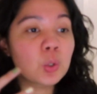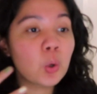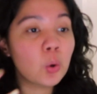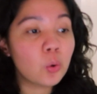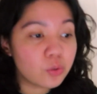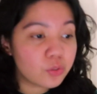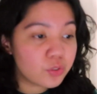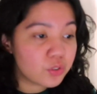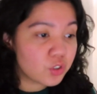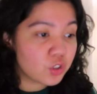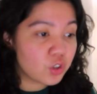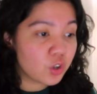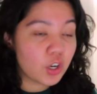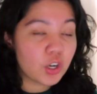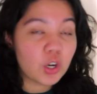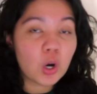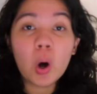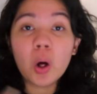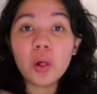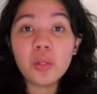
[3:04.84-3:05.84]

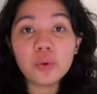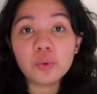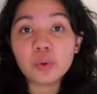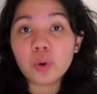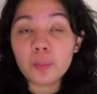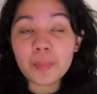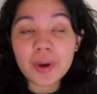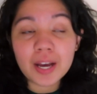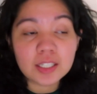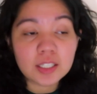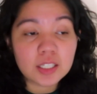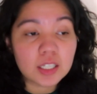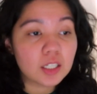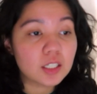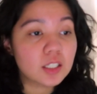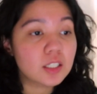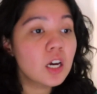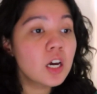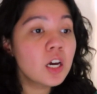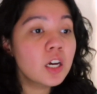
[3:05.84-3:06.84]
Tolstoy, all the
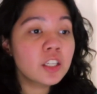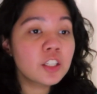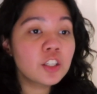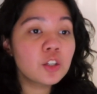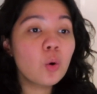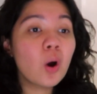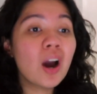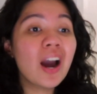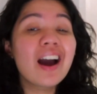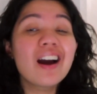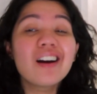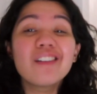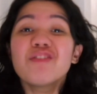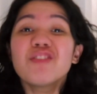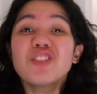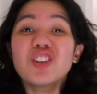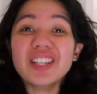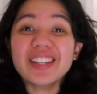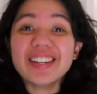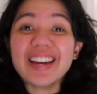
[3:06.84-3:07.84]
romantics, you
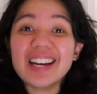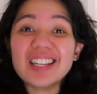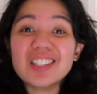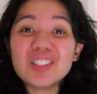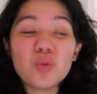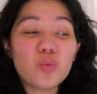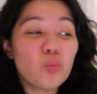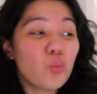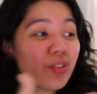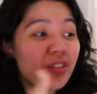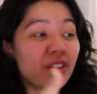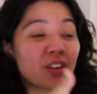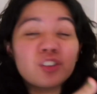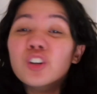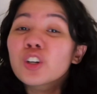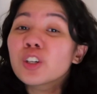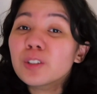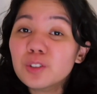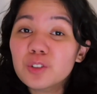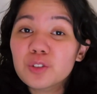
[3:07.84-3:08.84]
have to get with the
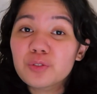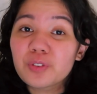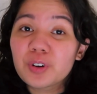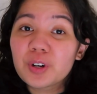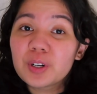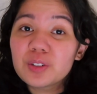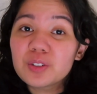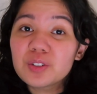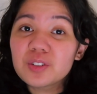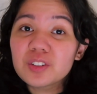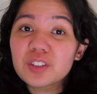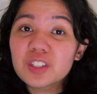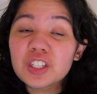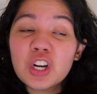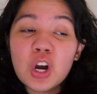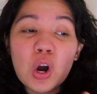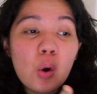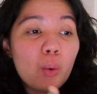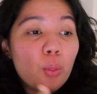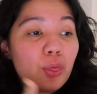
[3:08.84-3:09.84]
nerds first. You
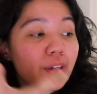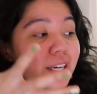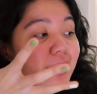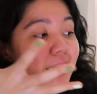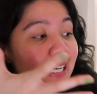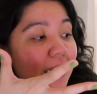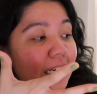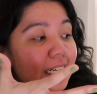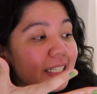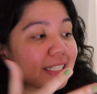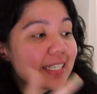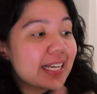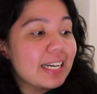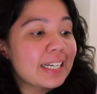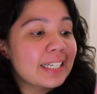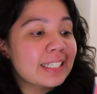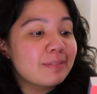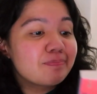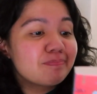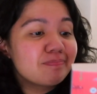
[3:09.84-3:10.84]
know, the geeks.
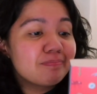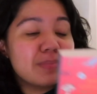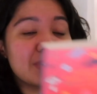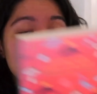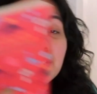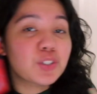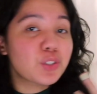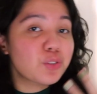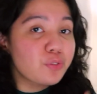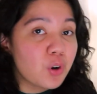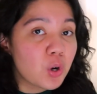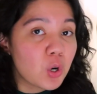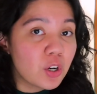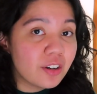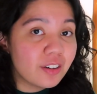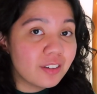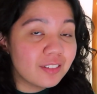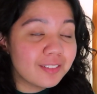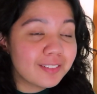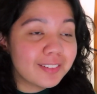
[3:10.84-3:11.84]
And Mr.
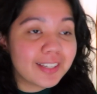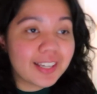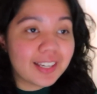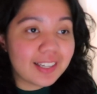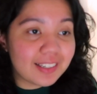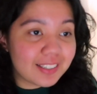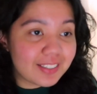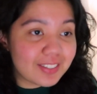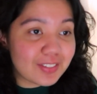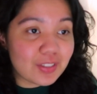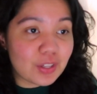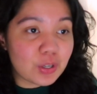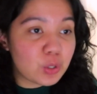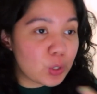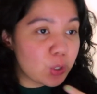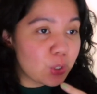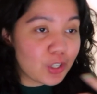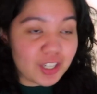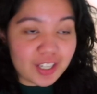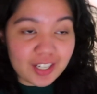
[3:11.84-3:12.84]
Verne, he is the
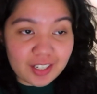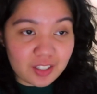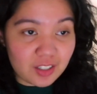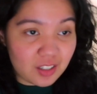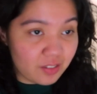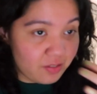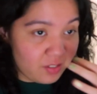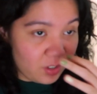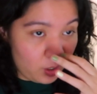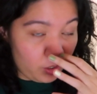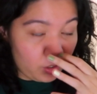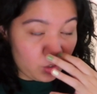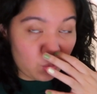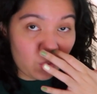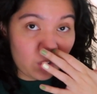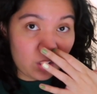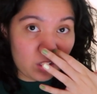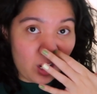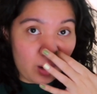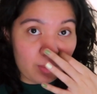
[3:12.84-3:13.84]
nerdiest of nerds
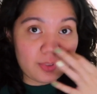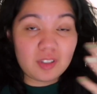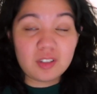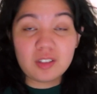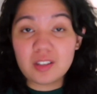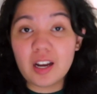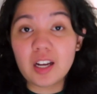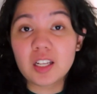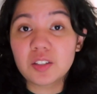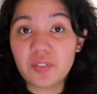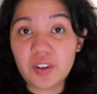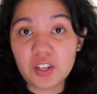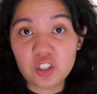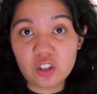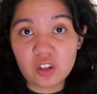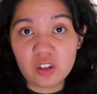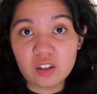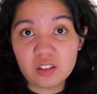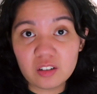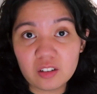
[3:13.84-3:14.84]
when it comes to science
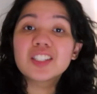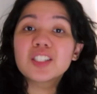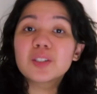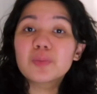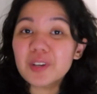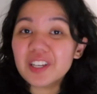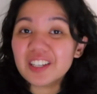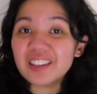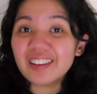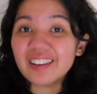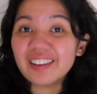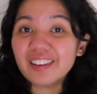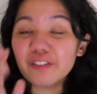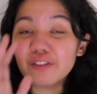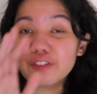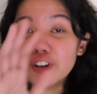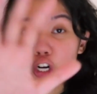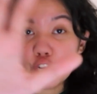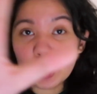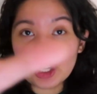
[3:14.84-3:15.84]
fiction. Speaking of
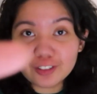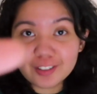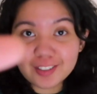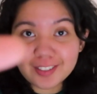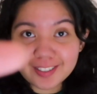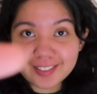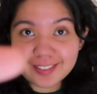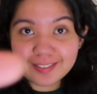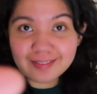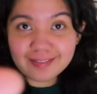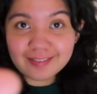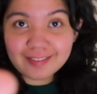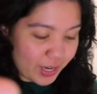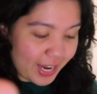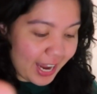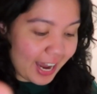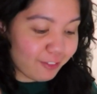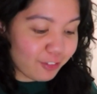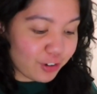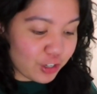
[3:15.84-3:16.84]
nerds, we
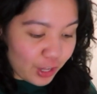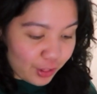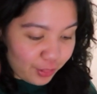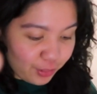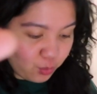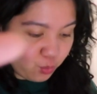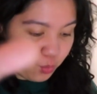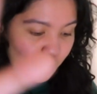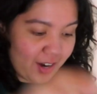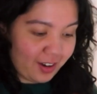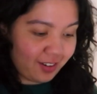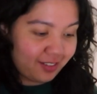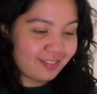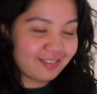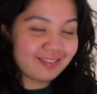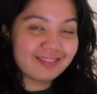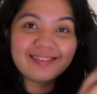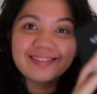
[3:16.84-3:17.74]
have another one.